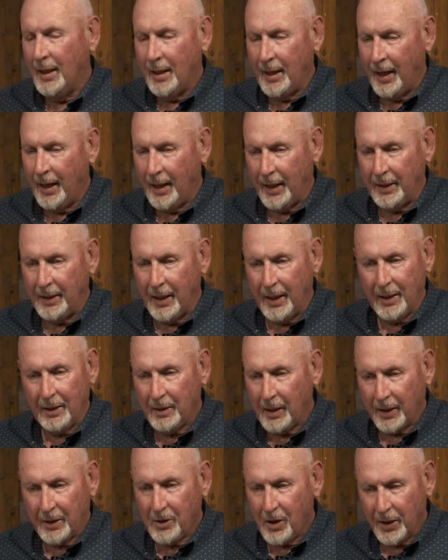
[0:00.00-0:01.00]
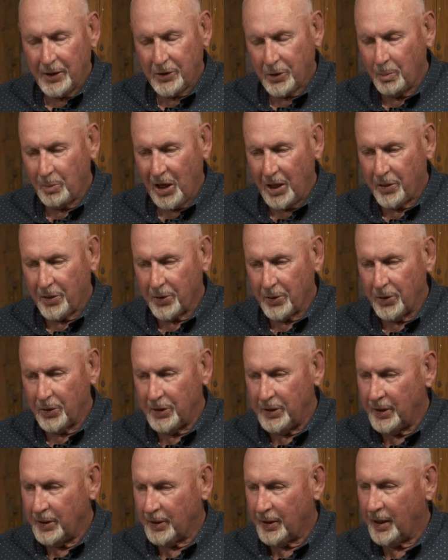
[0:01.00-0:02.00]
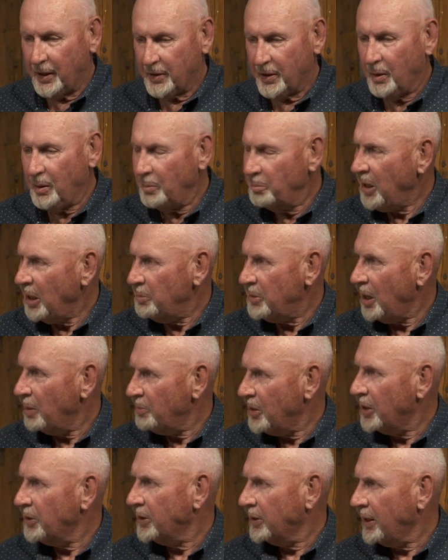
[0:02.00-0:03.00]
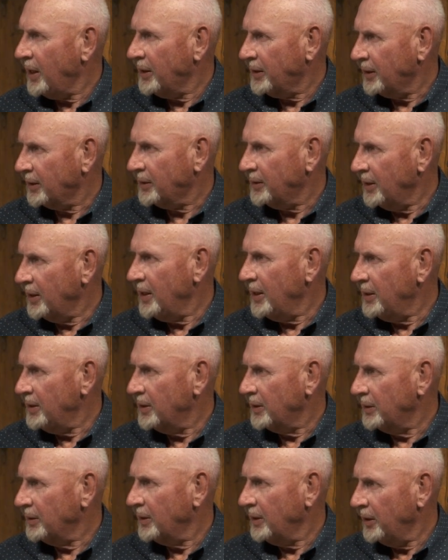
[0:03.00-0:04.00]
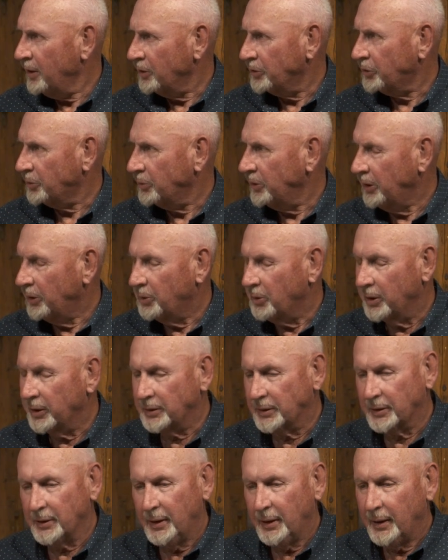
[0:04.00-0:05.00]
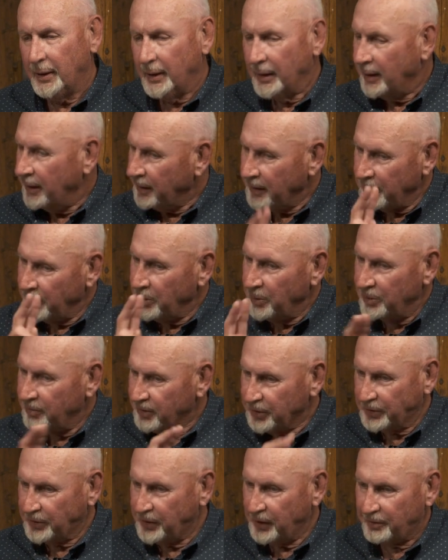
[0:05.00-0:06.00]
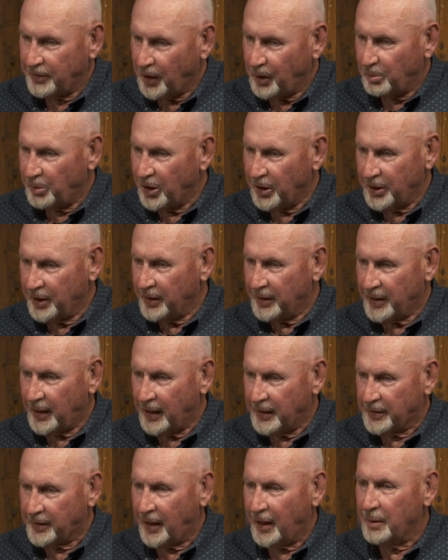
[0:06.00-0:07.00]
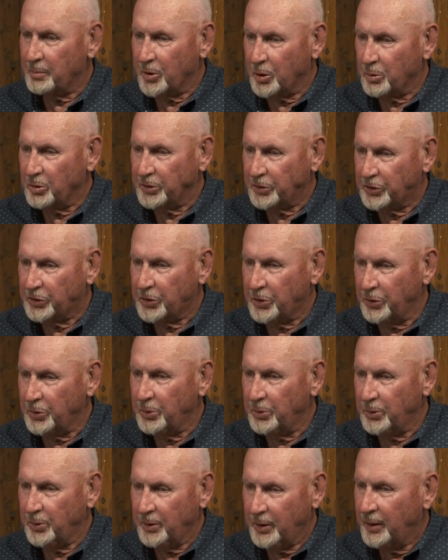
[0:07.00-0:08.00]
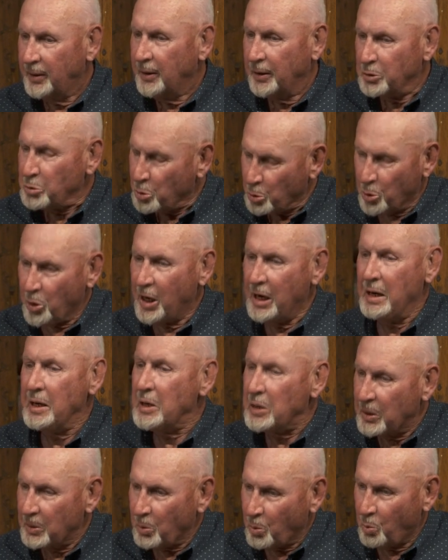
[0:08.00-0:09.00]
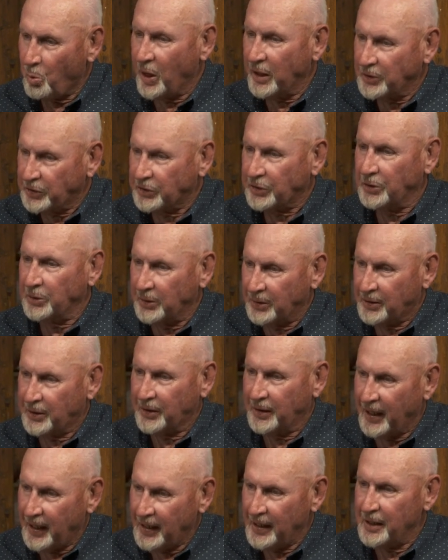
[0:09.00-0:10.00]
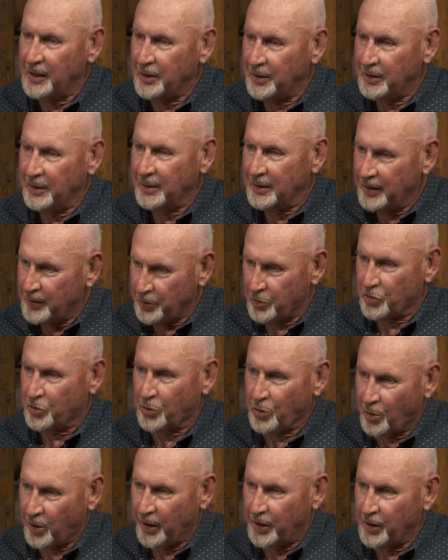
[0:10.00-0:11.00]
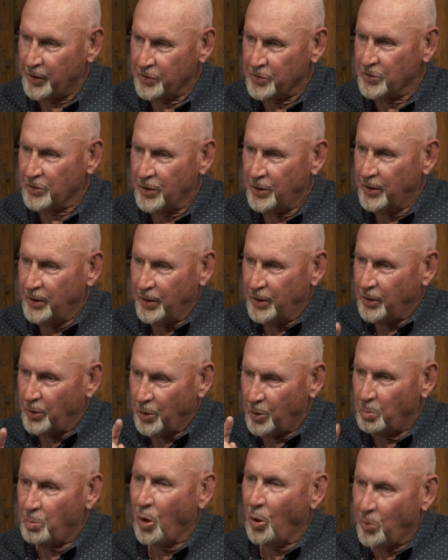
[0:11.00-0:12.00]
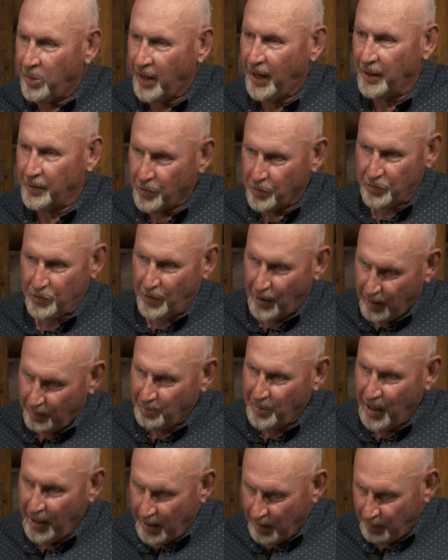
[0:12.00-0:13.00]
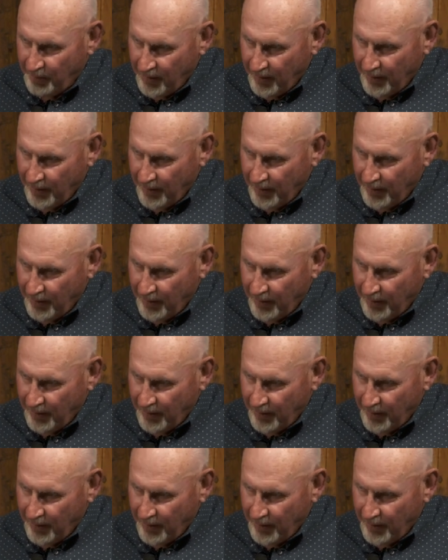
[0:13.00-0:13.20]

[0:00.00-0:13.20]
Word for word: And then I got to my third year, and I thought, ah, maybe I better take a Canadian history course. At the University of Alberta at that time, there was two great Western Canadian historians who both had the same name.